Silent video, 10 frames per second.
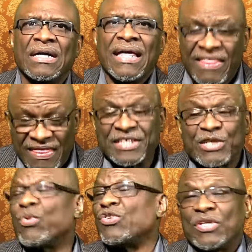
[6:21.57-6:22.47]
This is
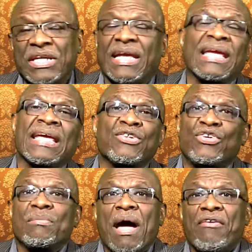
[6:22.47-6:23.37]
what you're taking into
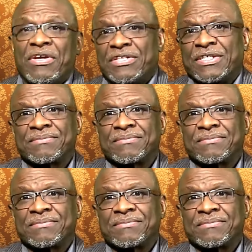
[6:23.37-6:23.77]
your marriage.